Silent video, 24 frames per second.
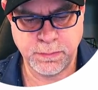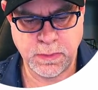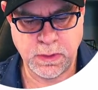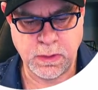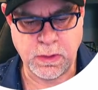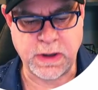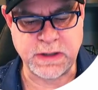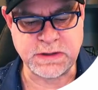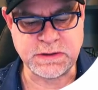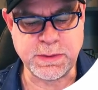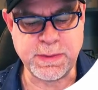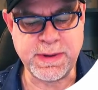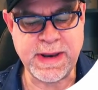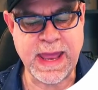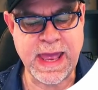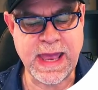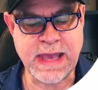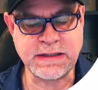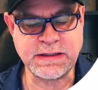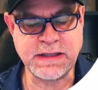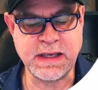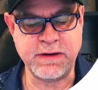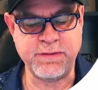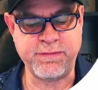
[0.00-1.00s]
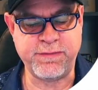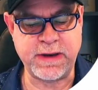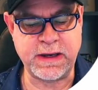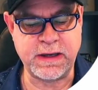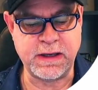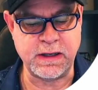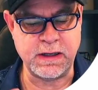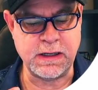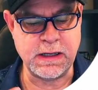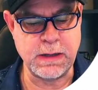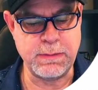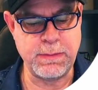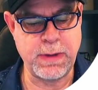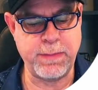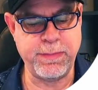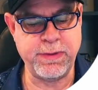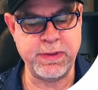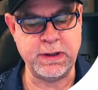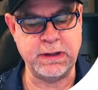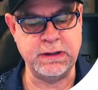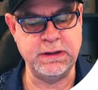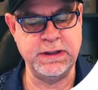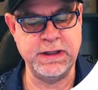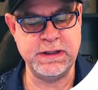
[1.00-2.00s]
All right, so I'm going to ask it if I could come up with
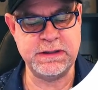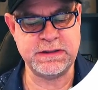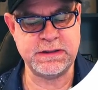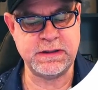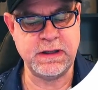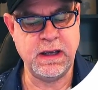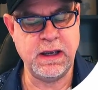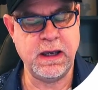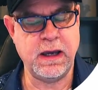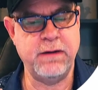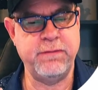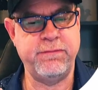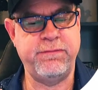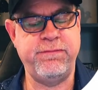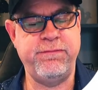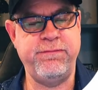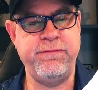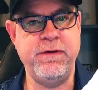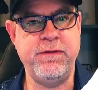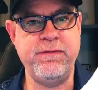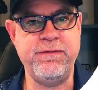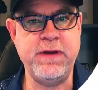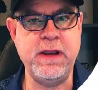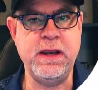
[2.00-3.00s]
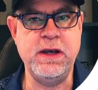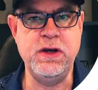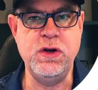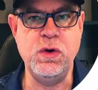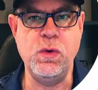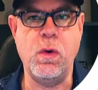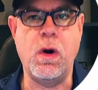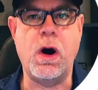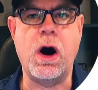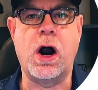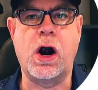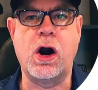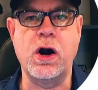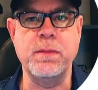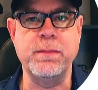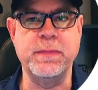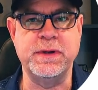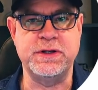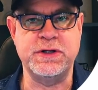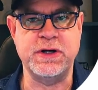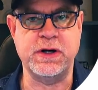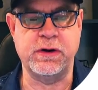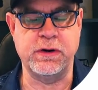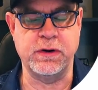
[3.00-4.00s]
a list of 50 new art
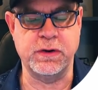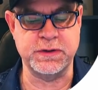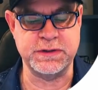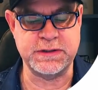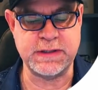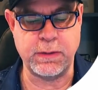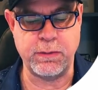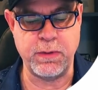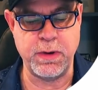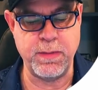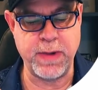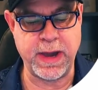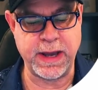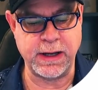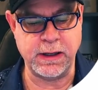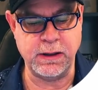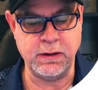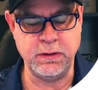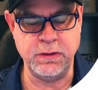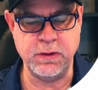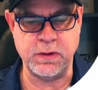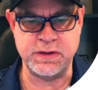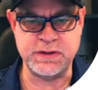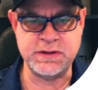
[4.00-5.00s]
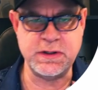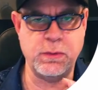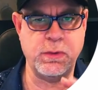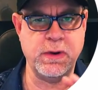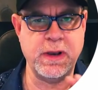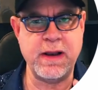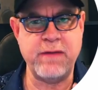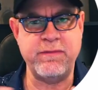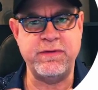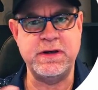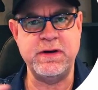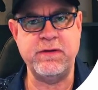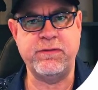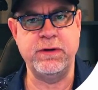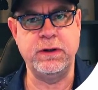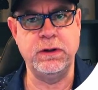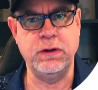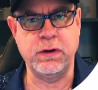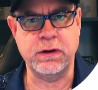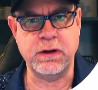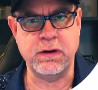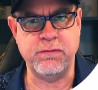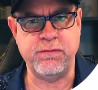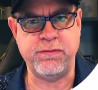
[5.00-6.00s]
materials that we might include. So we're going to have a different
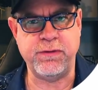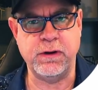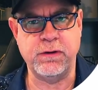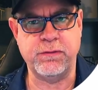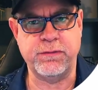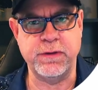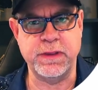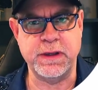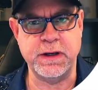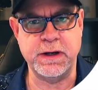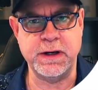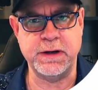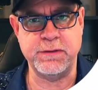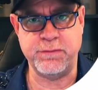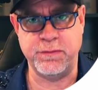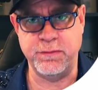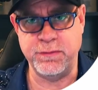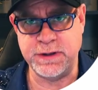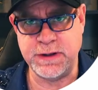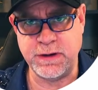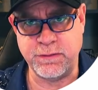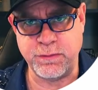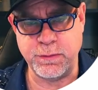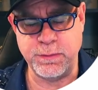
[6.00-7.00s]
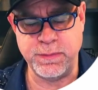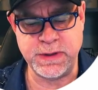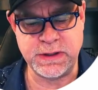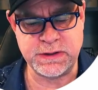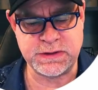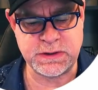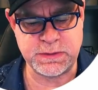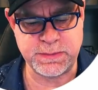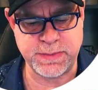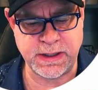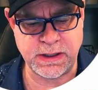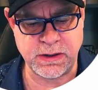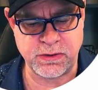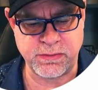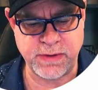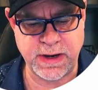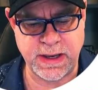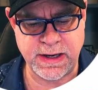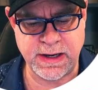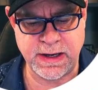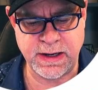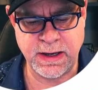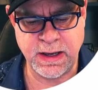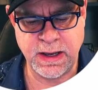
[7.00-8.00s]
look and feel for the different pieces being
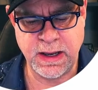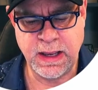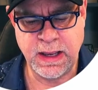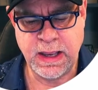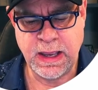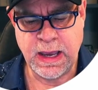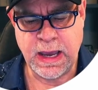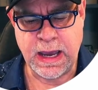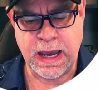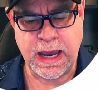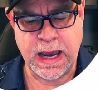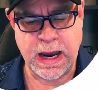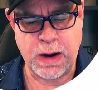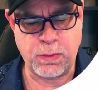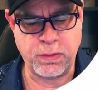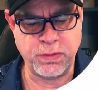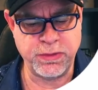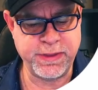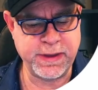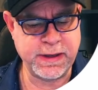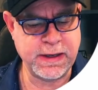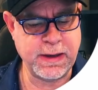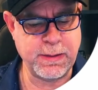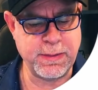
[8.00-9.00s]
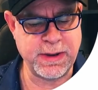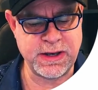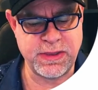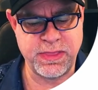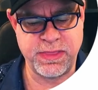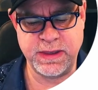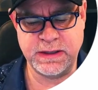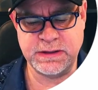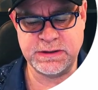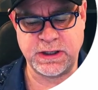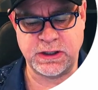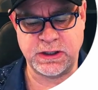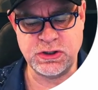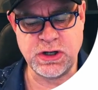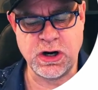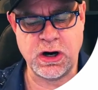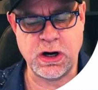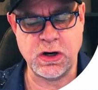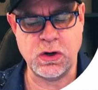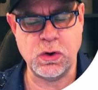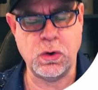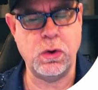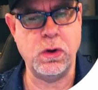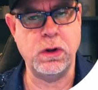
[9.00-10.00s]
created. We're thinking about things like
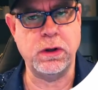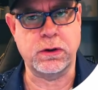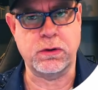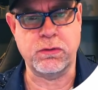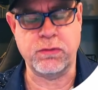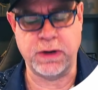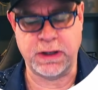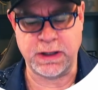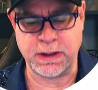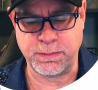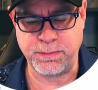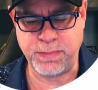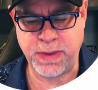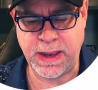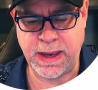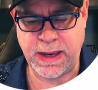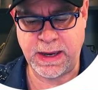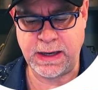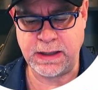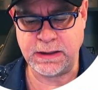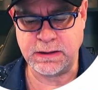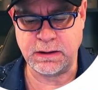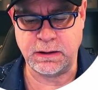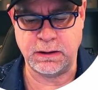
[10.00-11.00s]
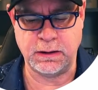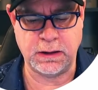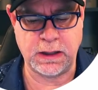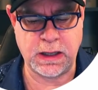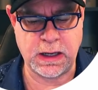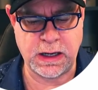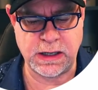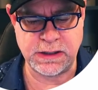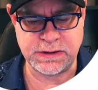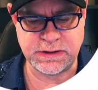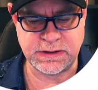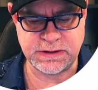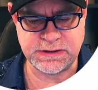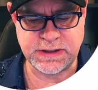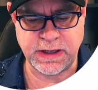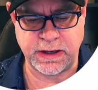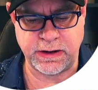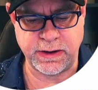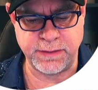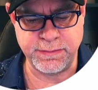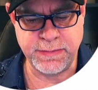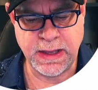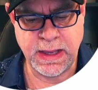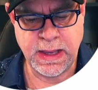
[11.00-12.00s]
charcoal, acrylic paint, collage,
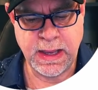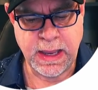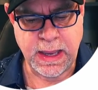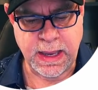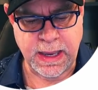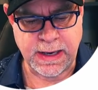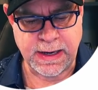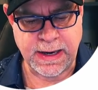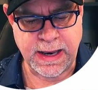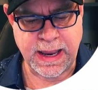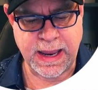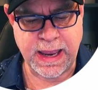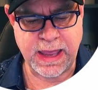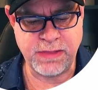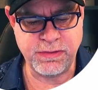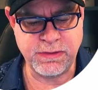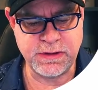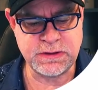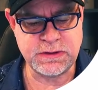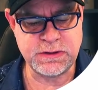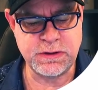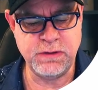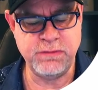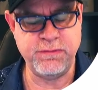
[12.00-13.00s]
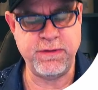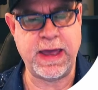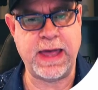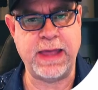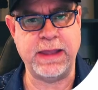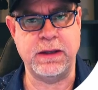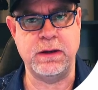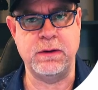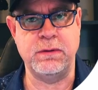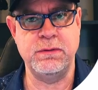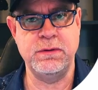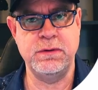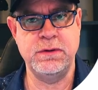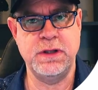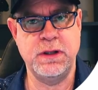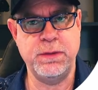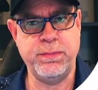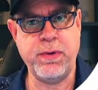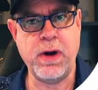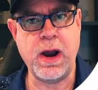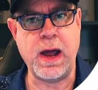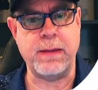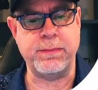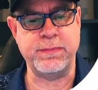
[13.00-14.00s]
etc. And add this new value to the
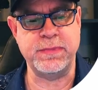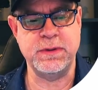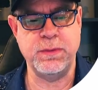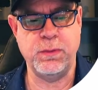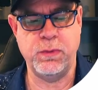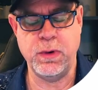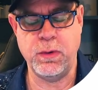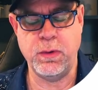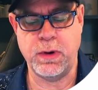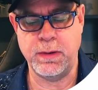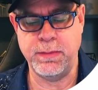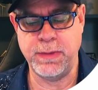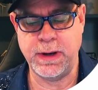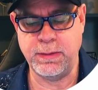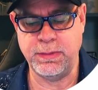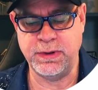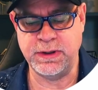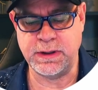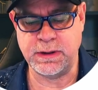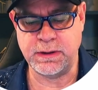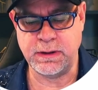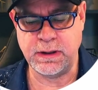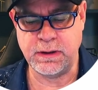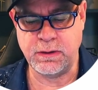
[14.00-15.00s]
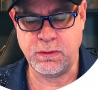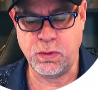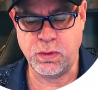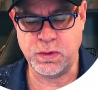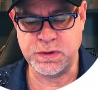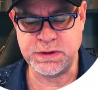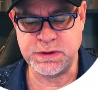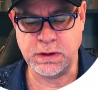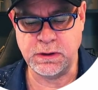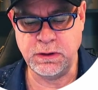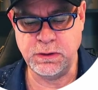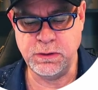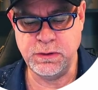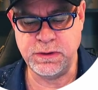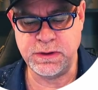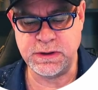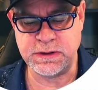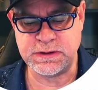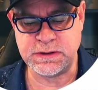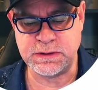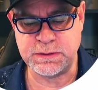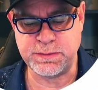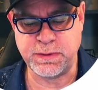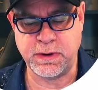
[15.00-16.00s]
prompt. We want to be able to, of course, include
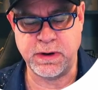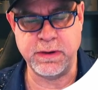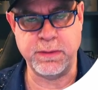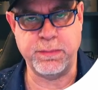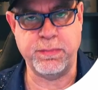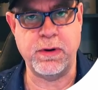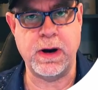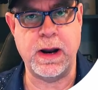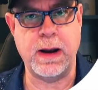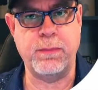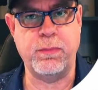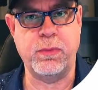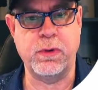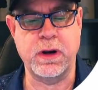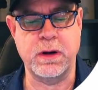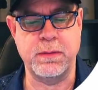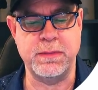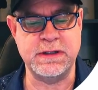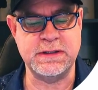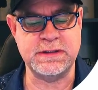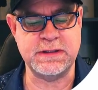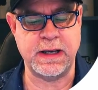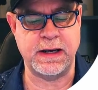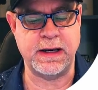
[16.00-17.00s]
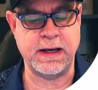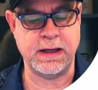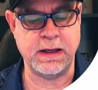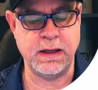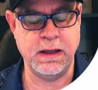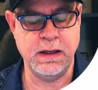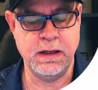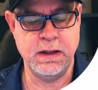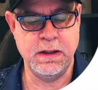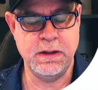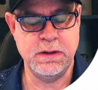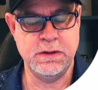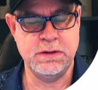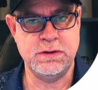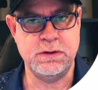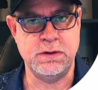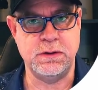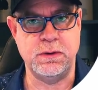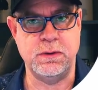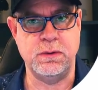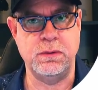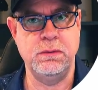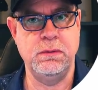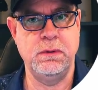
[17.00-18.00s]
this as part of the prompt we're going to be sending
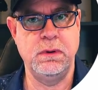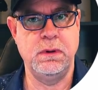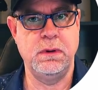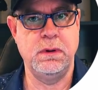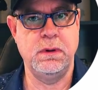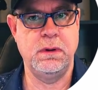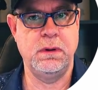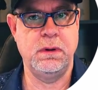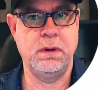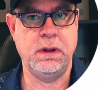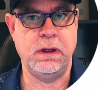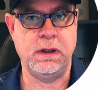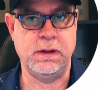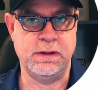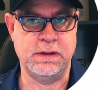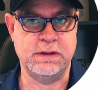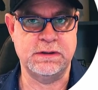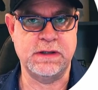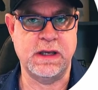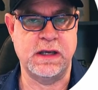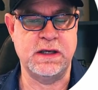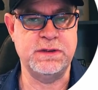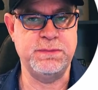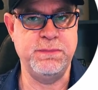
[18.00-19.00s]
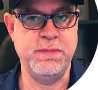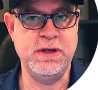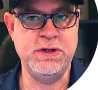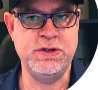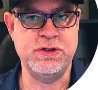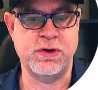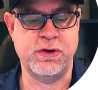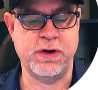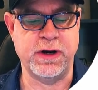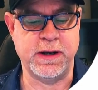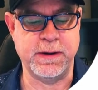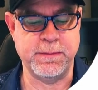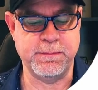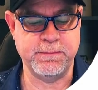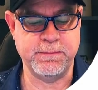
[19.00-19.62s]
to, in this case, Midjourney.